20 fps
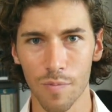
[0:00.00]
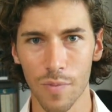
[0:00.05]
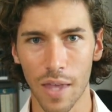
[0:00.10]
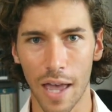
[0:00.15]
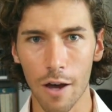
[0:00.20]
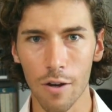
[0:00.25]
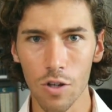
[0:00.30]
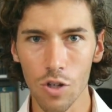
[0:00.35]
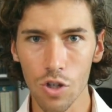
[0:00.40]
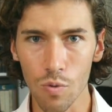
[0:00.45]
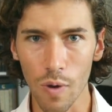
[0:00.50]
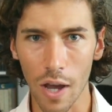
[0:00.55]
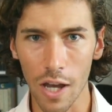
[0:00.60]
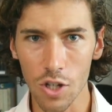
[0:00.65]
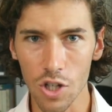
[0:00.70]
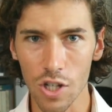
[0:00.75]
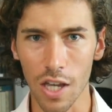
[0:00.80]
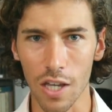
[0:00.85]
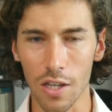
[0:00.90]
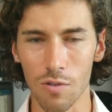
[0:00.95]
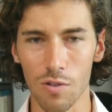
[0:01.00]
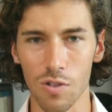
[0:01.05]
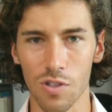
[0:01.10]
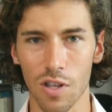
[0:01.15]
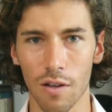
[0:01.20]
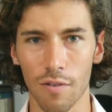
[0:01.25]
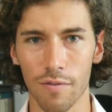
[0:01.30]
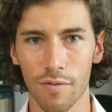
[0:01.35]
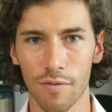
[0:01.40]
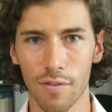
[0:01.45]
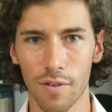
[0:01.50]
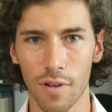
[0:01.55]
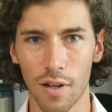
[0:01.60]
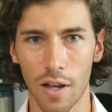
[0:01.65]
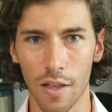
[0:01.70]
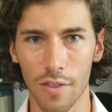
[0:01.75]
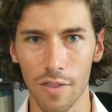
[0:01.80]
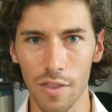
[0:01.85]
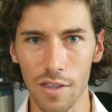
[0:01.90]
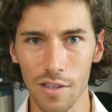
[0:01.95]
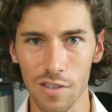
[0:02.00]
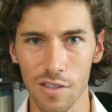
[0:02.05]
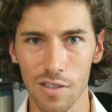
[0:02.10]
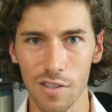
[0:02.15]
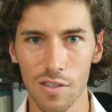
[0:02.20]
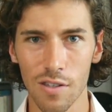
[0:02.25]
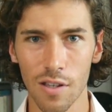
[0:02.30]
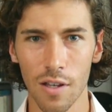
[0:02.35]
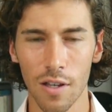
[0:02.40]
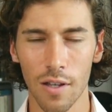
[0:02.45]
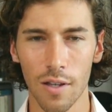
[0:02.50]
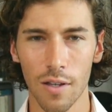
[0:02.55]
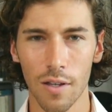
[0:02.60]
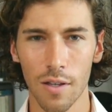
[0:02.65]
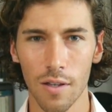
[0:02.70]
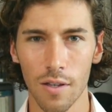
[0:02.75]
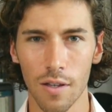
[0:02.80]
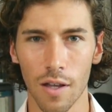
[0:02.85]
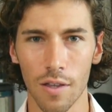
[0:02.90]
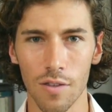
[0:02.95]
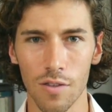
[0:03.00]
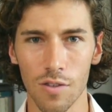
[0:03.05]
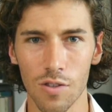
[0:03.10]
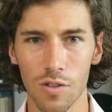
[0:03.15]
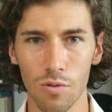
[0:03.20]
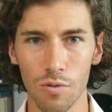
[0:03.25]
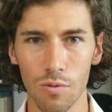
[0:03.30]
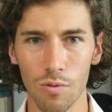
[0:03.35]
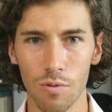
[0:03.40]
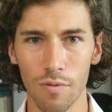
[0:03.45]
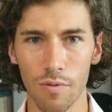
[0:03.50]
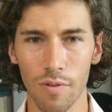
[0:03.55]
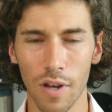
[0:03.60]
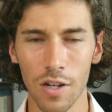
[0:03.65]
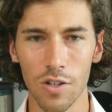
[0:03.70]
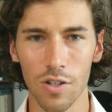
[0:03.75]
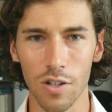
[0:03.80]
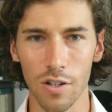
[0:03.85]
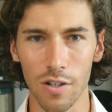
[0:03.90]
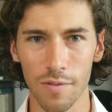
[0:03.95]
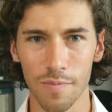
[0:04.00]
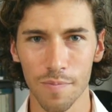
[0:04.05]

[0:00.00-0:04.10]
How did you educate yourself on this new venture?